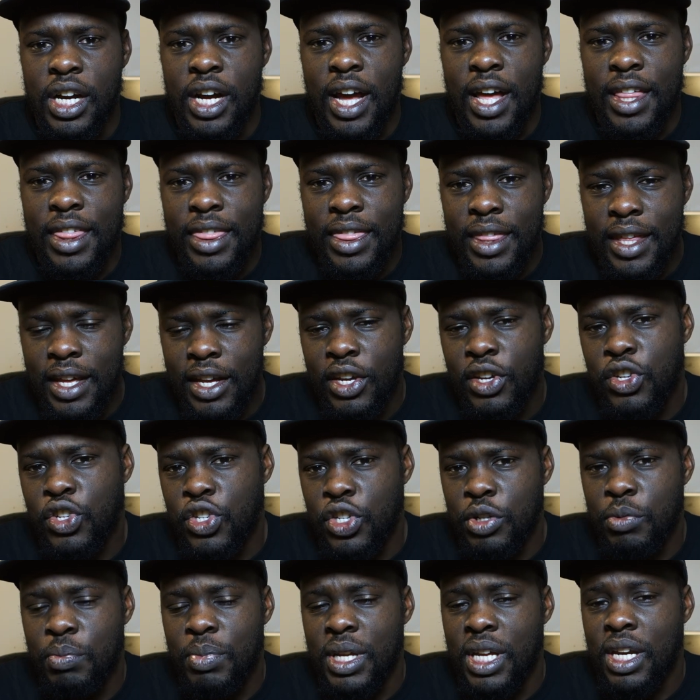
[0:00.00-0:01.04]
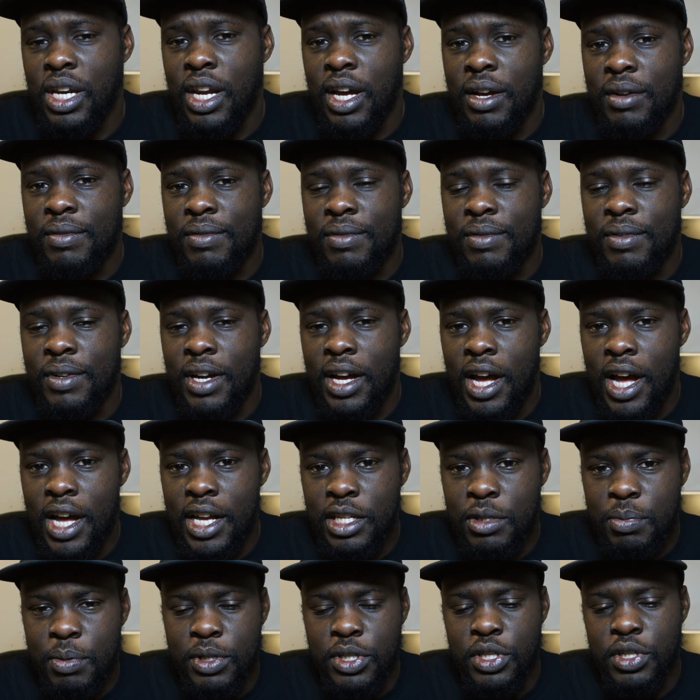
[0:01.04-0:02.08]
I think should be enough,
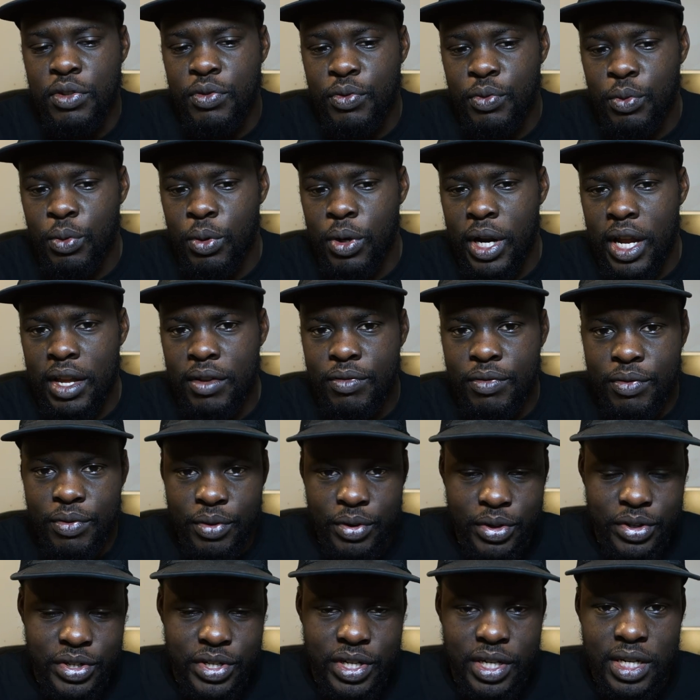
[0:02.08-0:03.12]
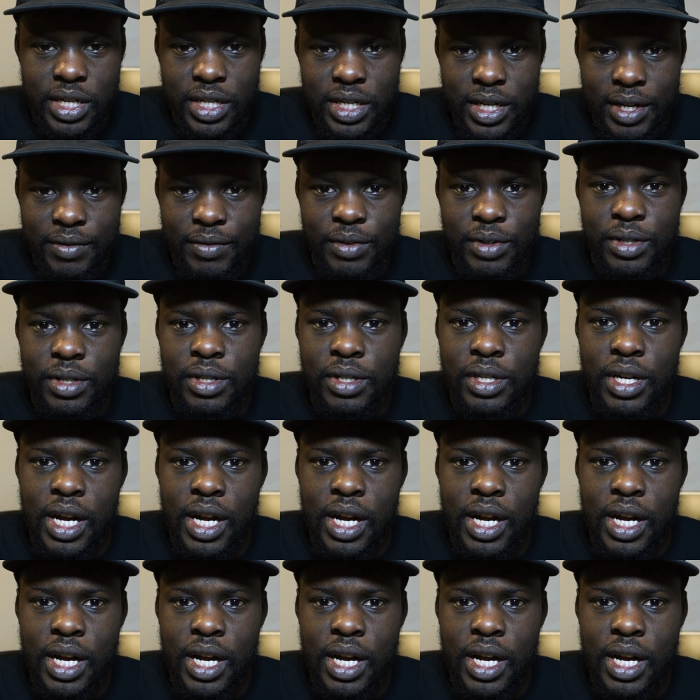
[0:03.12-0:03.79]
especially for a first endeavor.